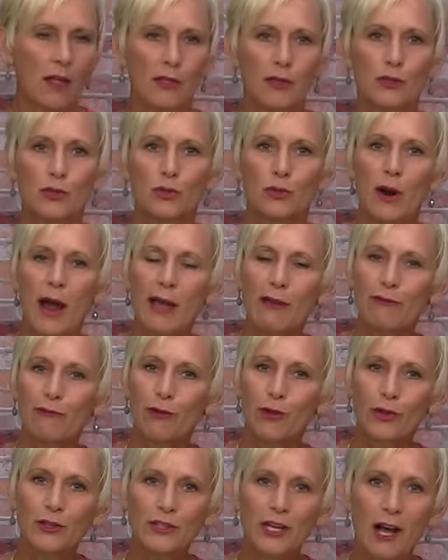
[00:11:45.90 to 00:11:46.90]
The
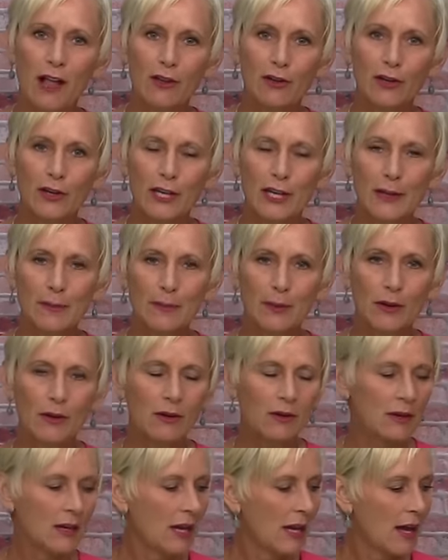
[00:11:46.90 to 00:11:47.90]
Trifold Color
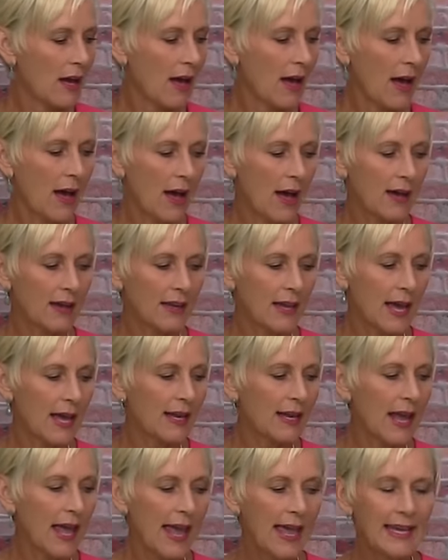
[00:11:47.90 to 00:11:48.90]
Keeper uh,
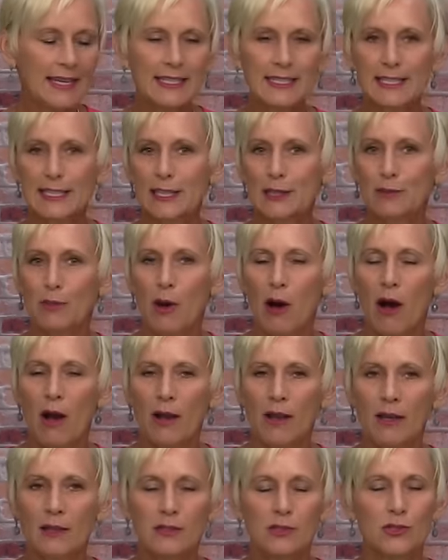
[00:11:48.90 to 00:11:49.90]
again, 18
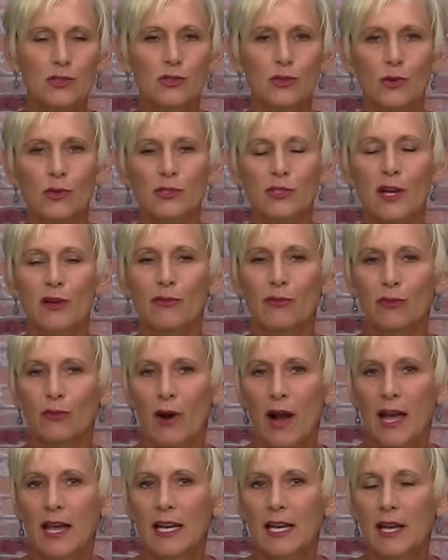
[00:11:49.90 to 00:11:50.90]
pockets, stores a
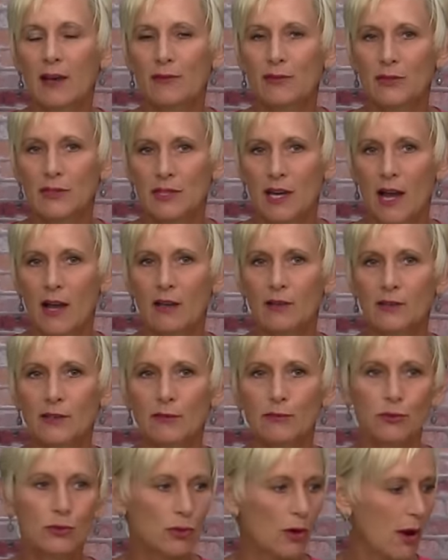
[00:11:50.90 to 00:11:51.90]
variety of styles
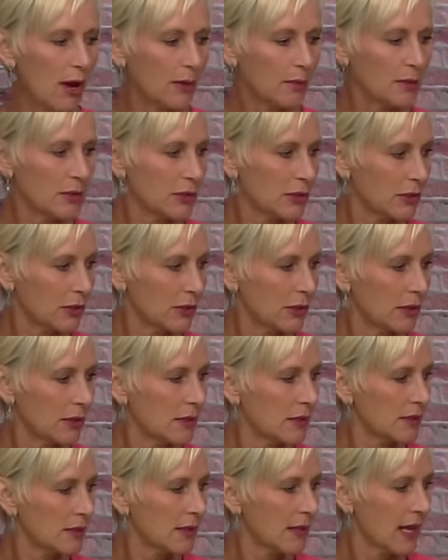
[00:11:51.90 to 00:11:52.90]
of drawing
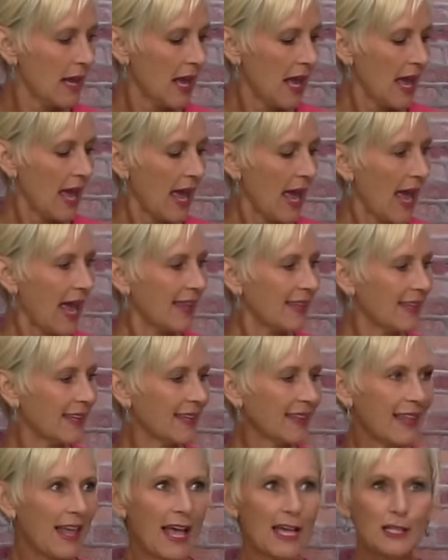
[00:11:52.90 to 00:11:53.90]
materials. And
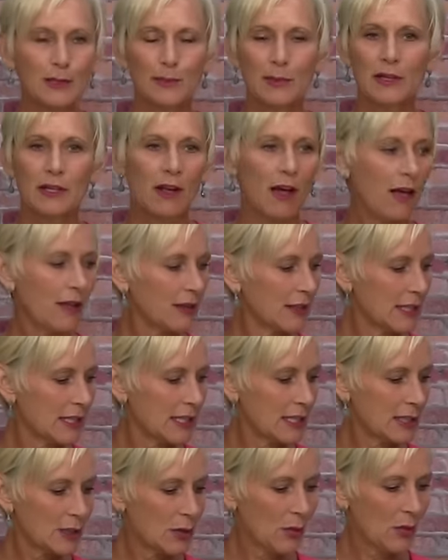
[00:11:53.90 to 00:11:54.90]
then last but not
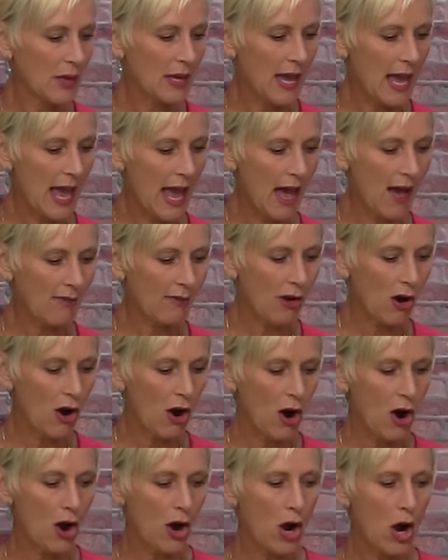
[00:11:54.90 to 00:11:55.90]
least, we have
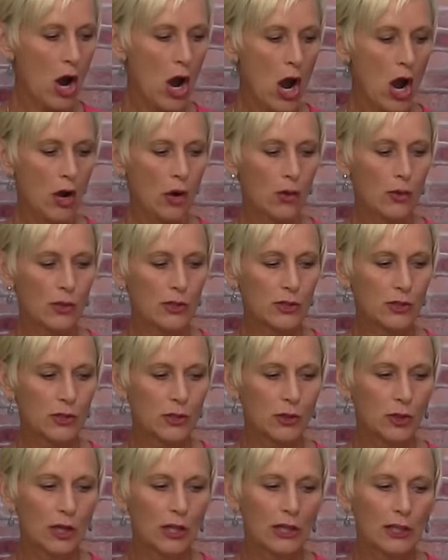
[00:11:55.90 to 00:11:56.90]
our
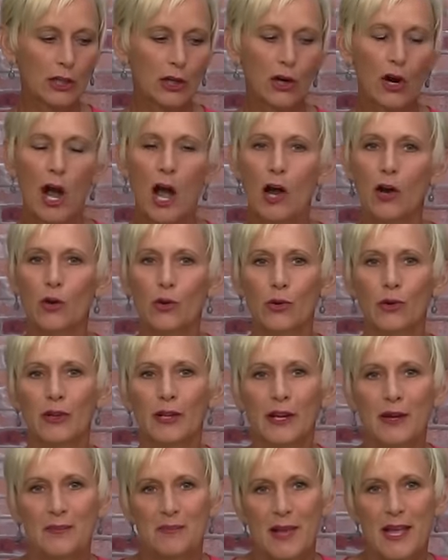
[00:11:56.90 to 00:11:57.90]
crystal clear
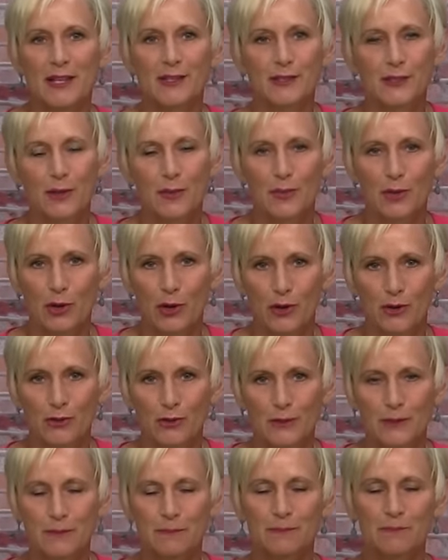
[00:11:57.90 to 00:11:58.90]
acrylic pencil
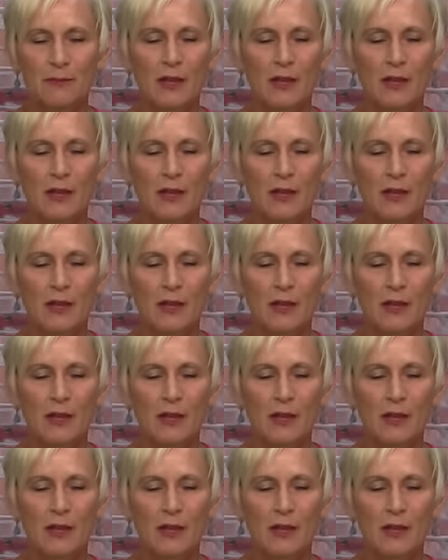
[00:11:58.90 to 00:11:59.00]
perch.